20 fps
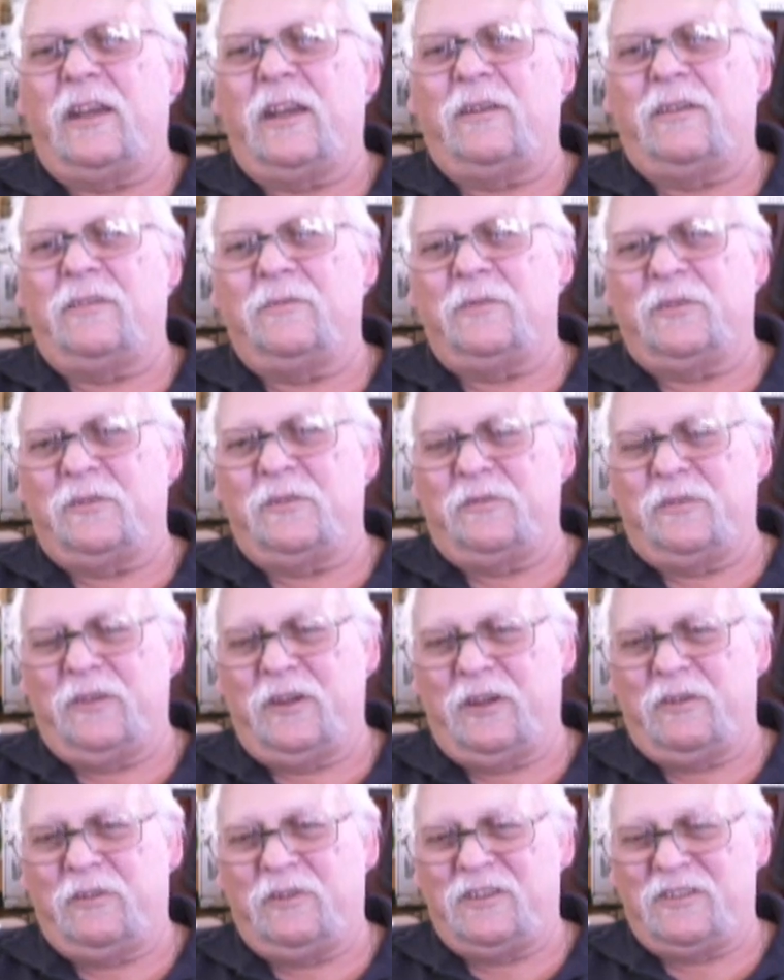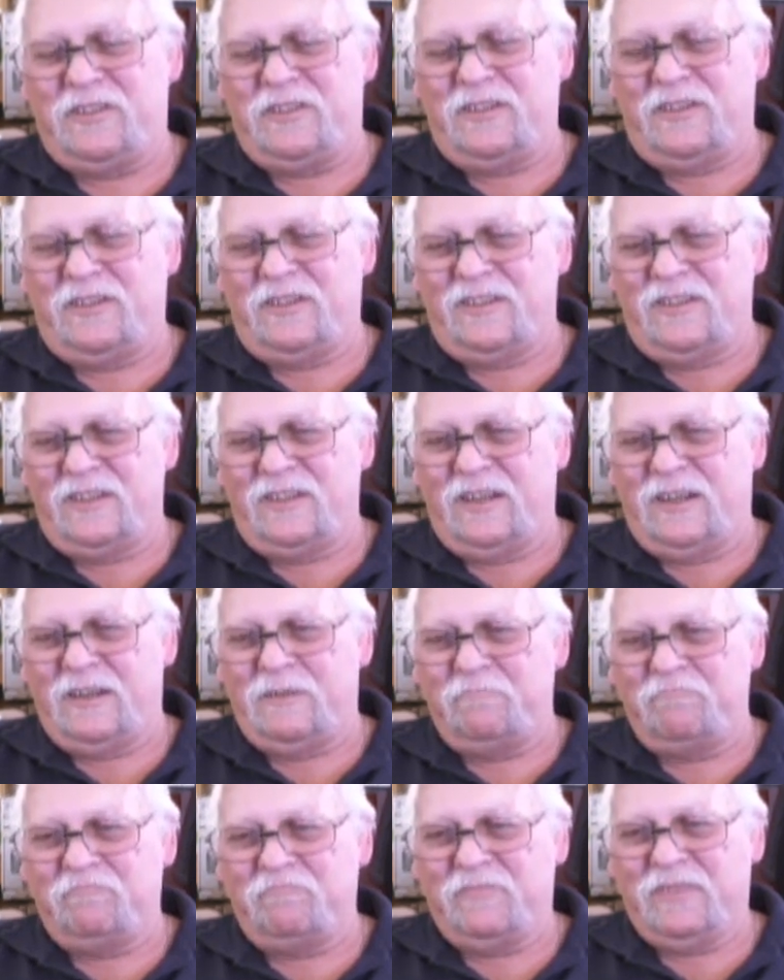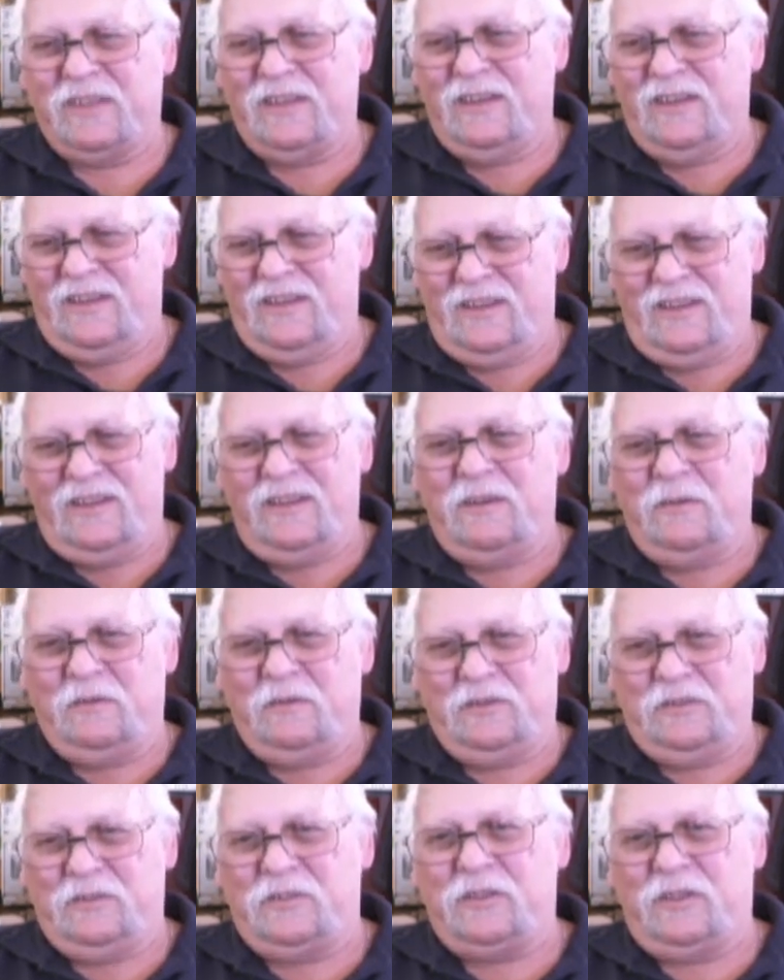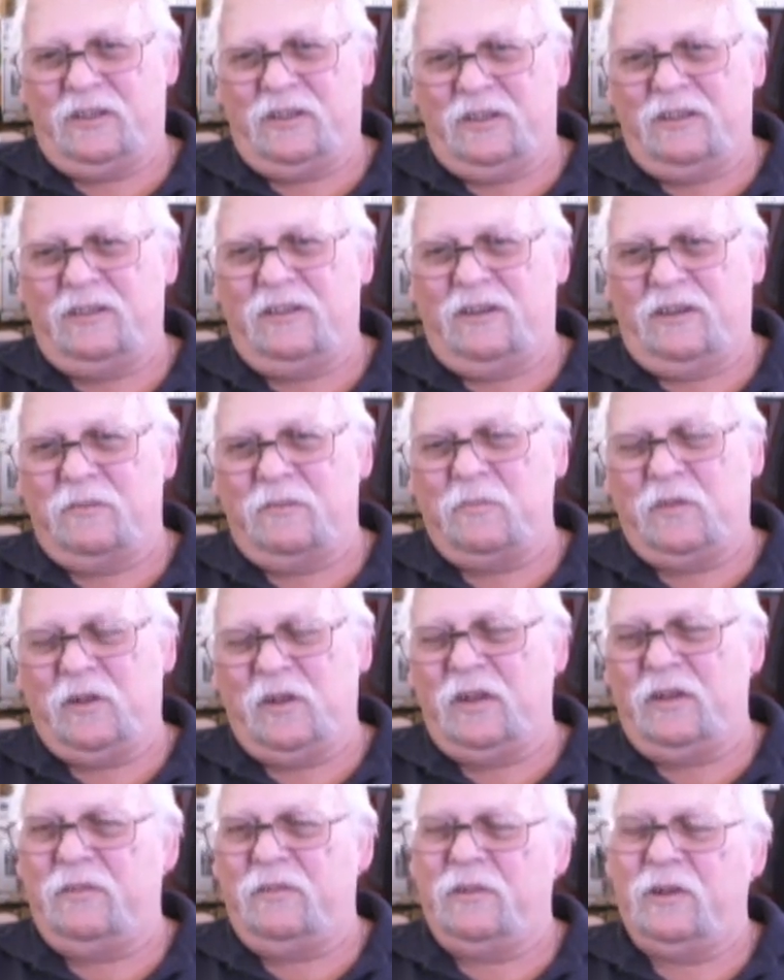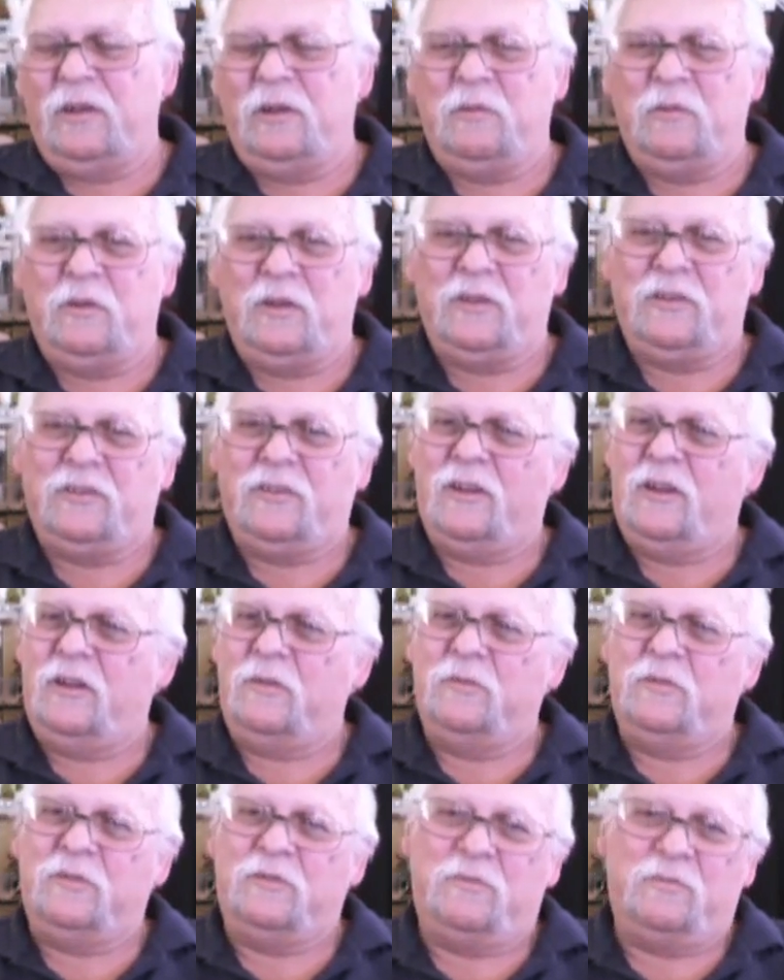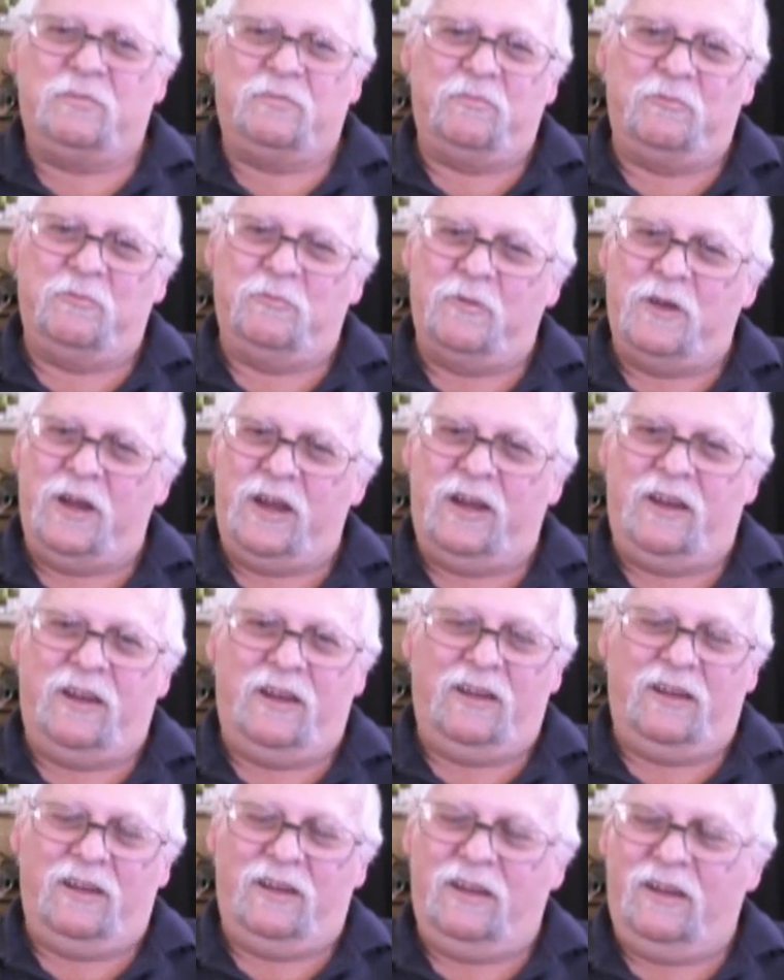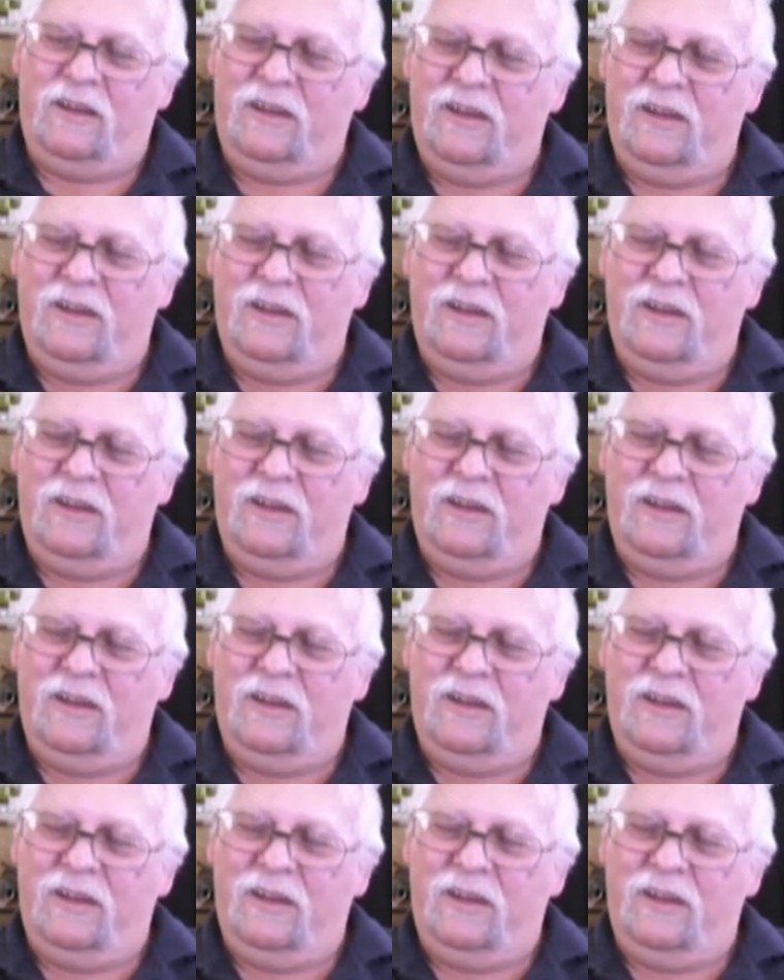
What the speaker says: out with the fairies, and you can believe it, I was. I was way out there.